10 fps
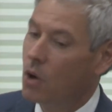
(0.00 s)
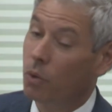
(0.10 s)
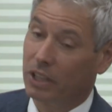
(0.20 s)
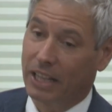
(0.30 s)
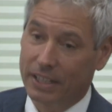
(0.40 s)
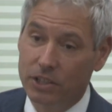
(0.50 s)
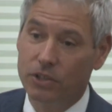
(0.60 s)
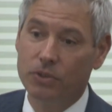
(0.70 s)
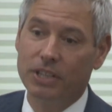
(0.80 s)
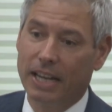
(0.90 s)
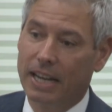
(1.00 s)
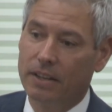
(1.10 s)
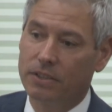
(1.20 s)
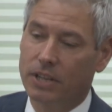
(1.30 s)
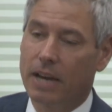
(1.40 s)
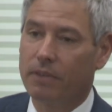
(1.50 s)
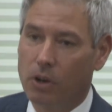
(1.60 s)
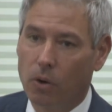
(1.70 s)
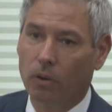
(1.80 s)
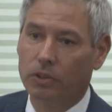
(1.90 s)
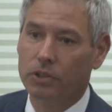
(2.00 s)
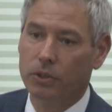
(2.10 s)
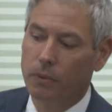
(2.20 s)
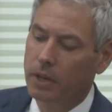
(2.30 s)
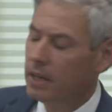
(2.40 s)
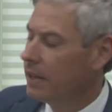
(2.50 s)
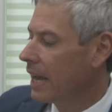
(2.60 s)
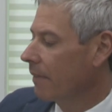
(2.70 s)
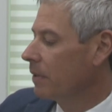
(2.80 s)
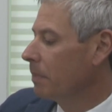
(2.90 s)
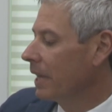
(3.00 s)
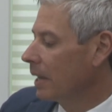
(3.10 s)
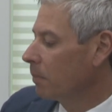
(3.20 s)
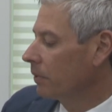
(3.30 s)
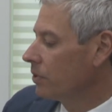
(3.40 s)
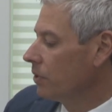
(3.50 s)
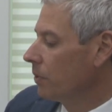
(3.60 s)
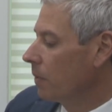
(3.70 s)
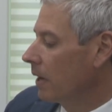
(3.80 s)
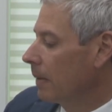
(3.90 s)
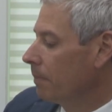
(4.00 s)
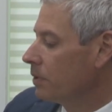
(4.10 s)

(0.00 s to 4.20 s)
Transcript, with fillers: What I'd like to do today is to have a goal to have them be able to um,